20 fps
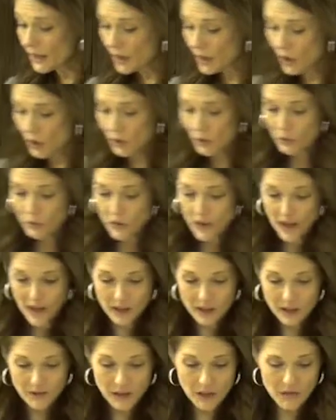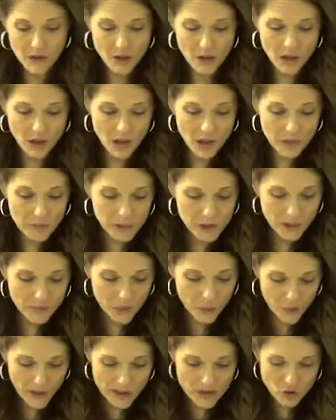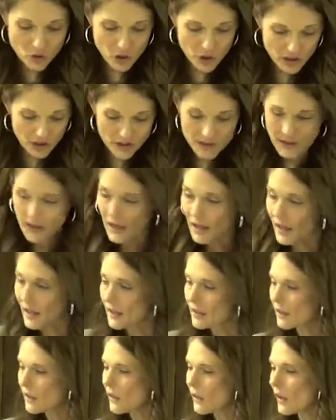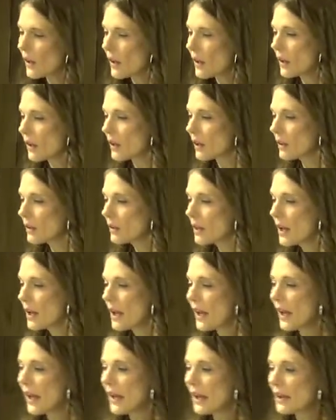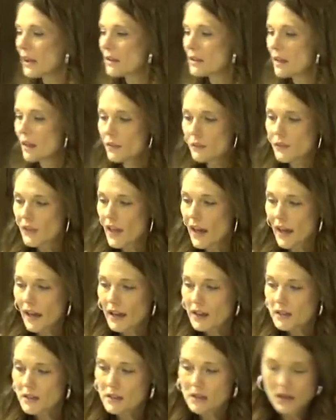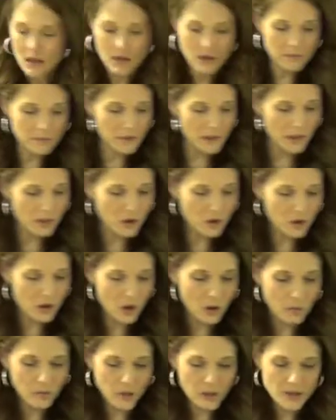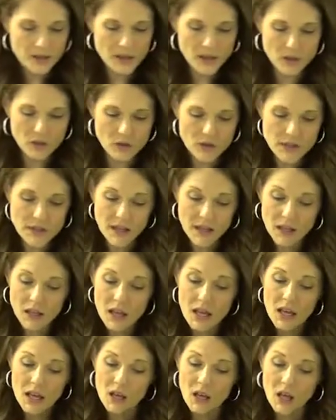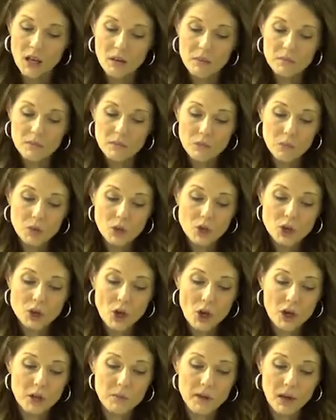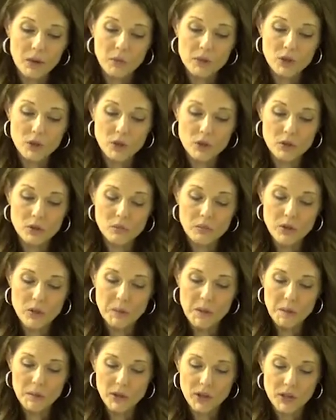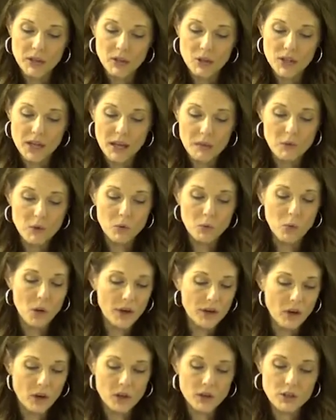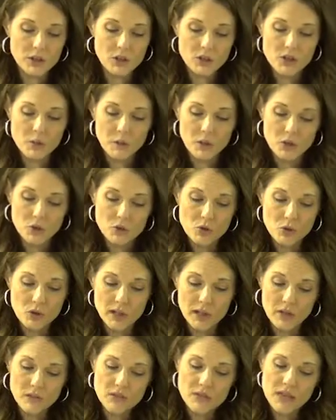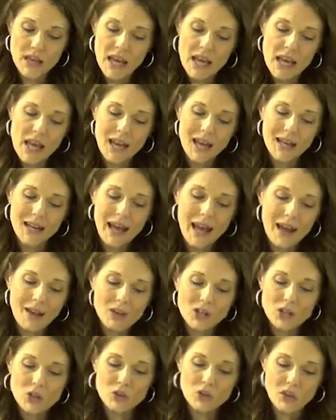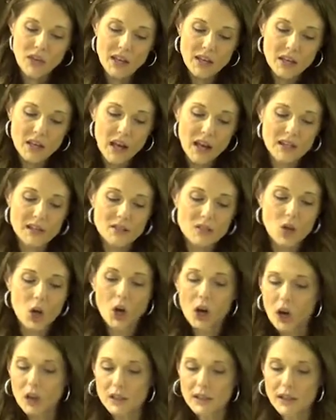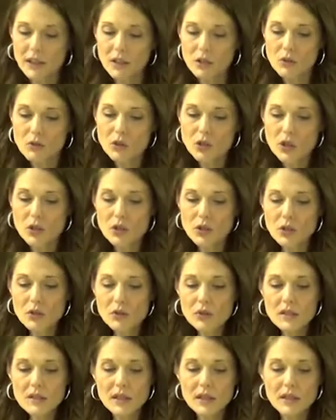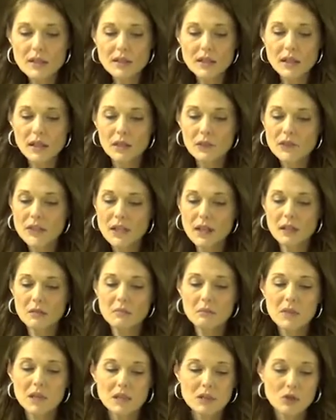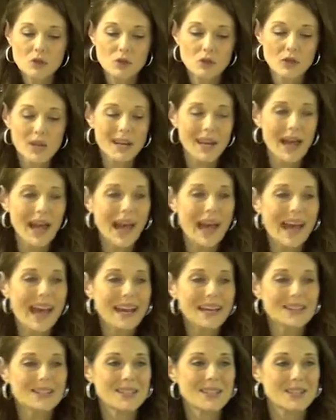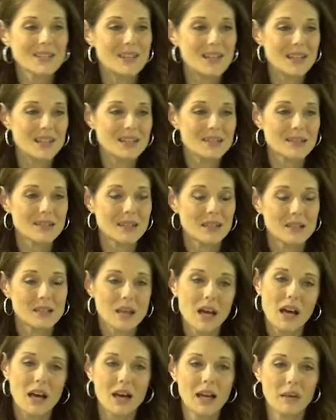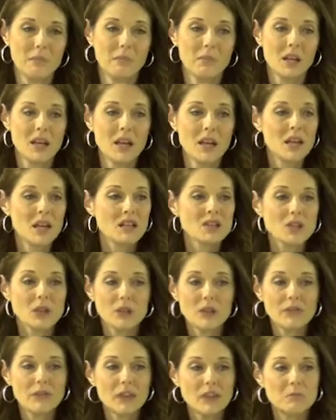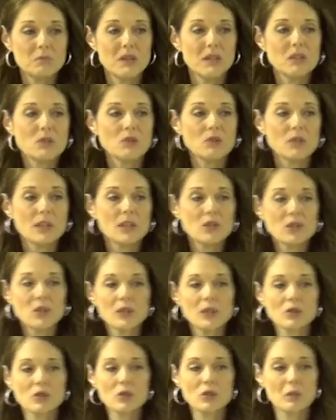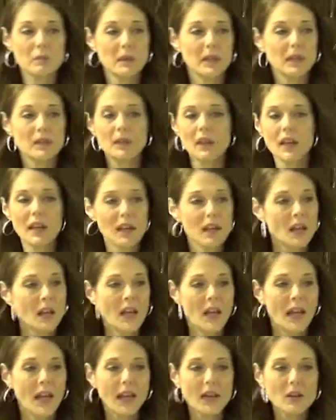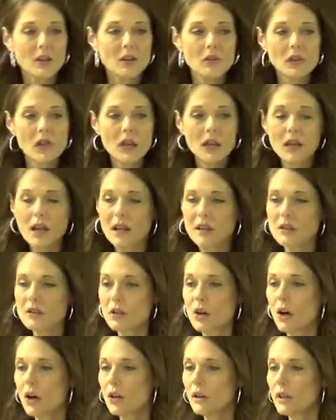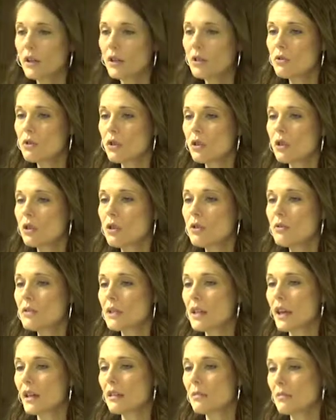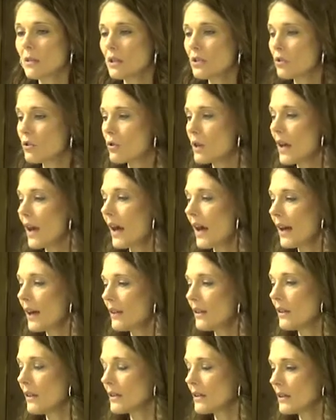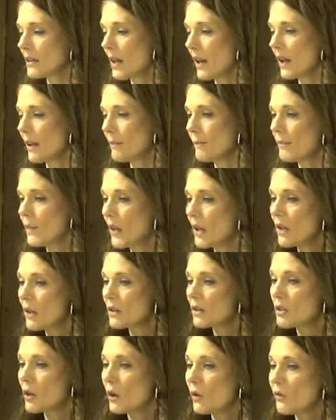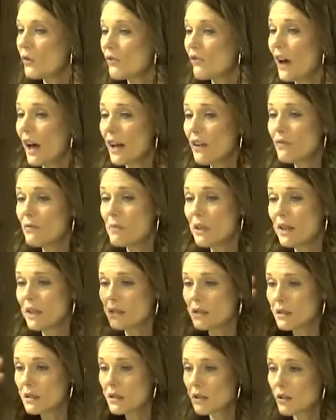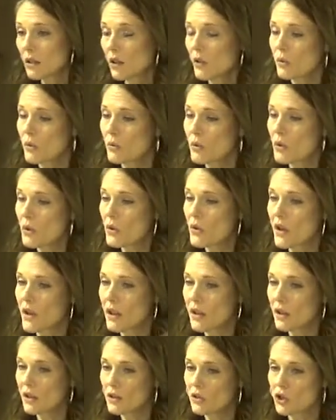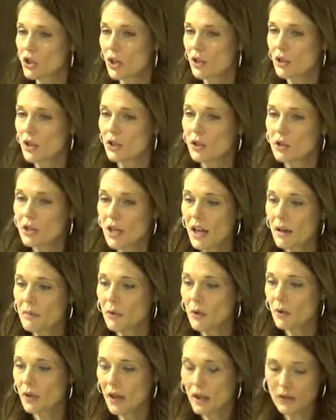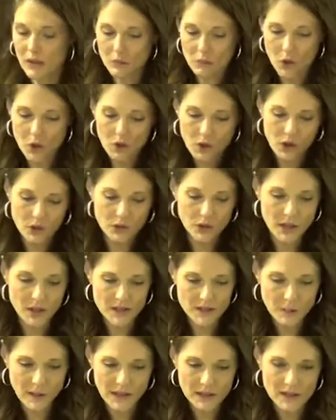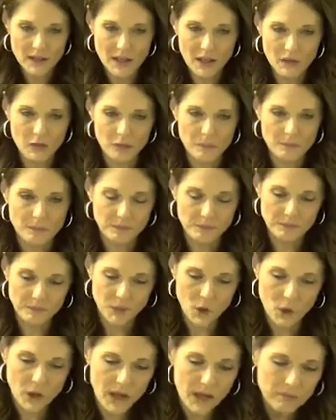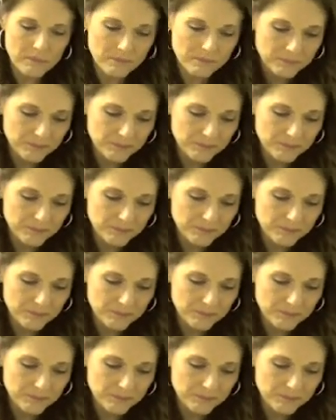and go through that, and then there are a couple of questions at the end of that in your notebooks that you'll see to talk about with the people at your table. What are your spiritual gifts, and how do you think God is calling you to use these gifts in ministry at this time? So if administration is your big thing, how do you think God is calling you to use that in ministry at this time? So 5 minutes, go through the thing, share at your table, and then I'll close it back together. Go ahead.